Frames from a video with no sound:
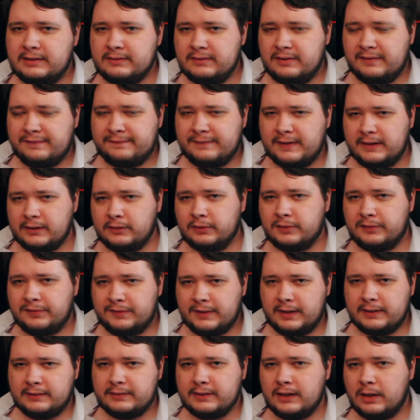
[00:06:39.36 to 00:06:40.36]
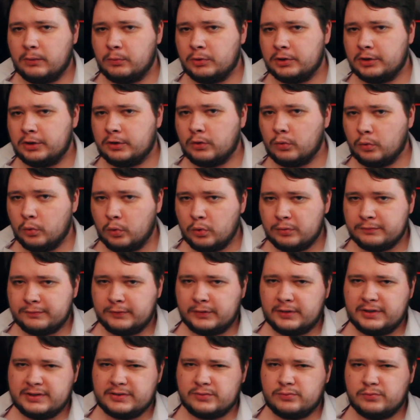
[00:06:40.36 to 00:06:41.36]
And then the final thing that I want to go
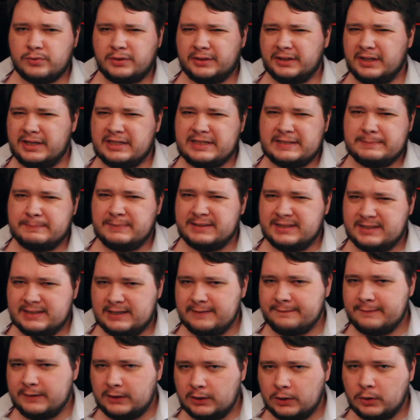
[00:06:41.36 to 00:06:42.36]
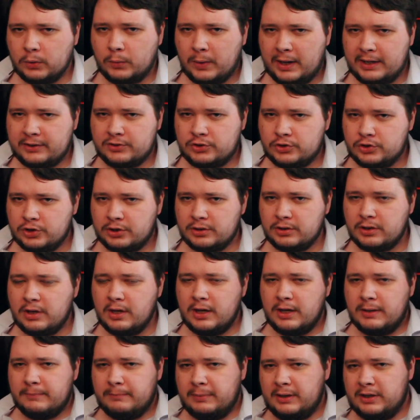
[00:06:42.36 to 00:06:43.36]
over isn't really a specific question,
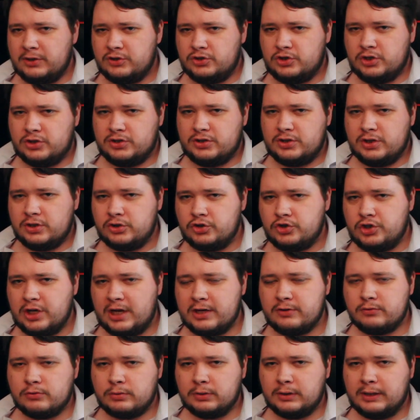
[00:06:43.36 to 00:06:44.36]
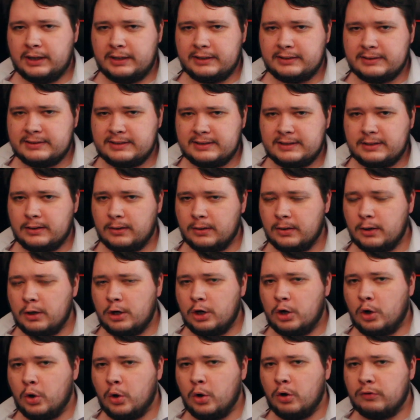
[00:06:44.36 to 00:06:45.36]
but it's just a general idea
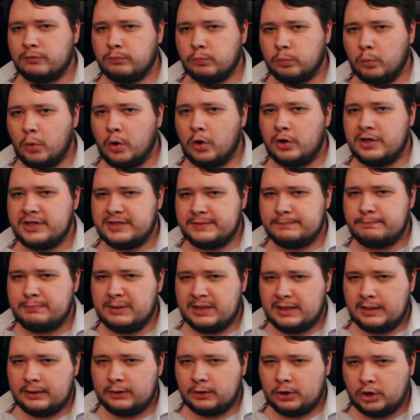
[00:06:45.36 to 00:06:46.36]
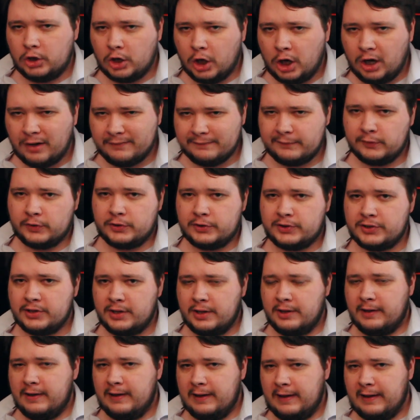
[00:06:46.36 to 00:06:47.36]
of what is being covered
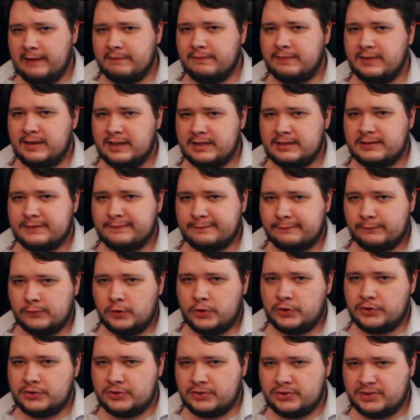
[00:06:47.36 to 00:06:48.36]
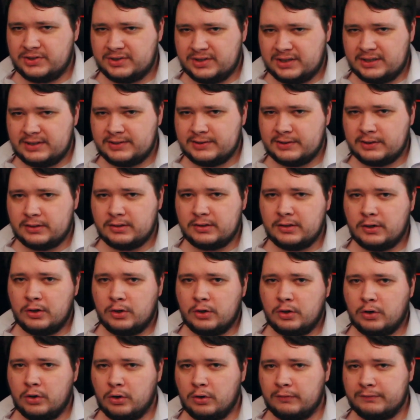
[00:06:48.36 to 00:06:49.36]
in this first season
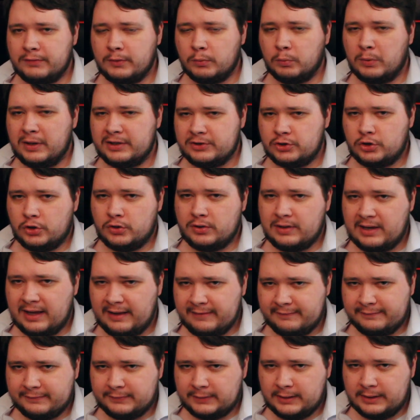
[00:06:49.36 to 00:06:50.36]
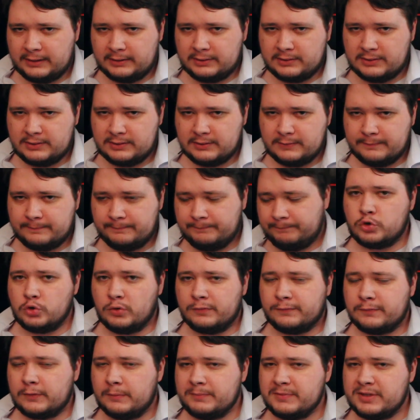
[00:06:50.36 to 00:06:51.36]
of The Witcher Netflix.
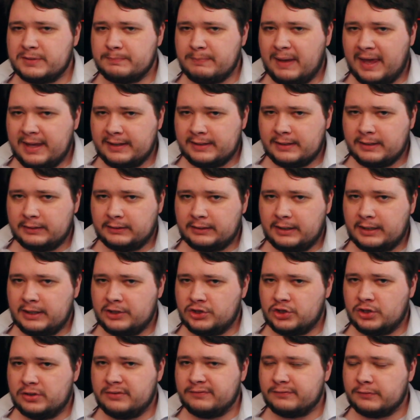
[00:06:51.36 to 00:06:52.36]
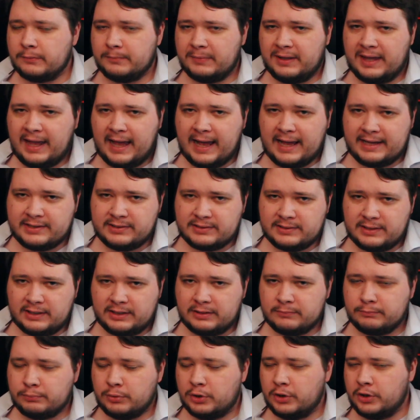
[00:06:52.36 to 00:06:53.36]
So from speculation, from
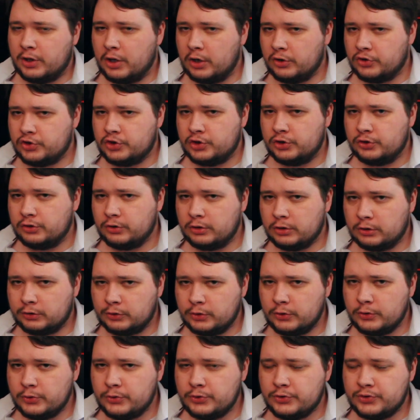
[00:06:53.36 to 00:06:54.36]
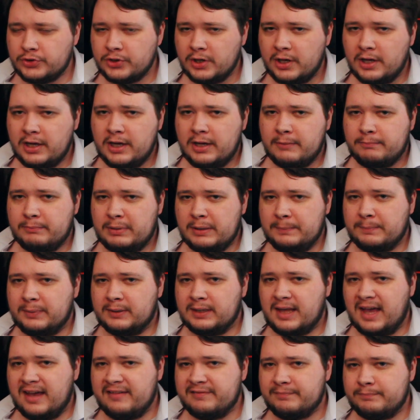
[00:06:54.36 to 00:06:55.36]
casting and production clues,
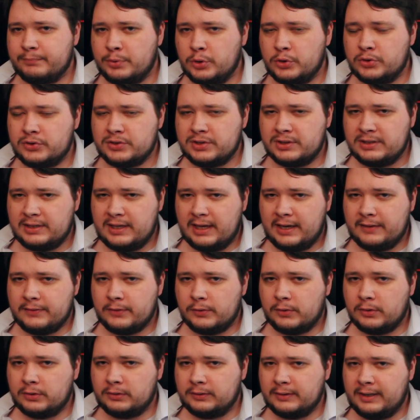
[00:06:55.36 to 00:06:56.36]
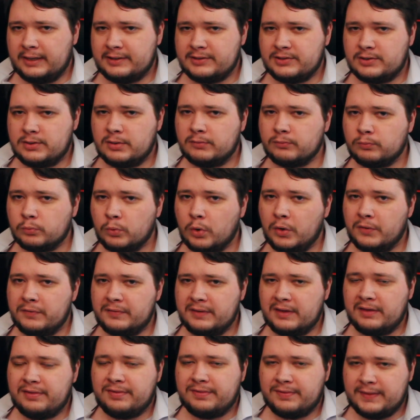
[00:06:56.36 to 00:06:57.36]
people have put together a list of what
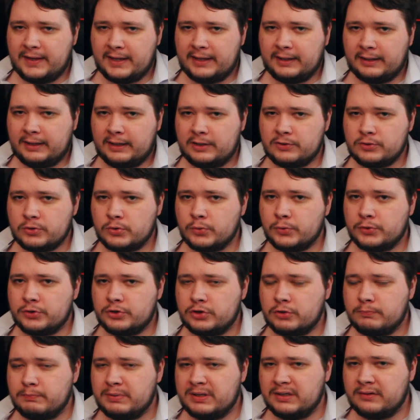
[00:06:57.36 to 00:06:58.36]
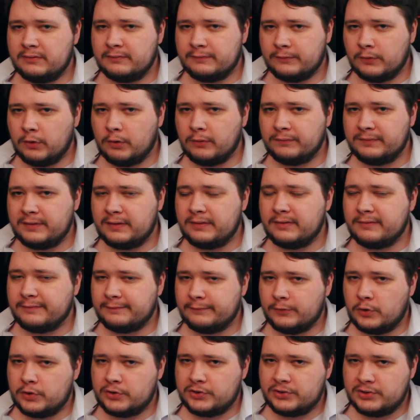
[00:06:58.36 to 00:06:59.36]
they think is going to be involved in the
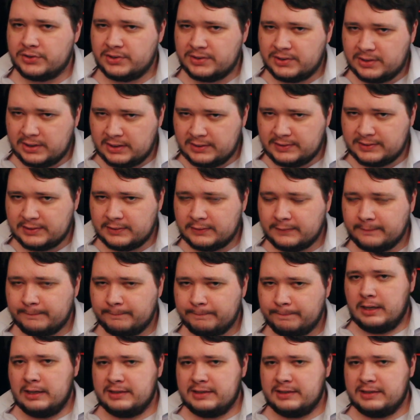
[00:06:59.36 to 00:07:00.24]
first season.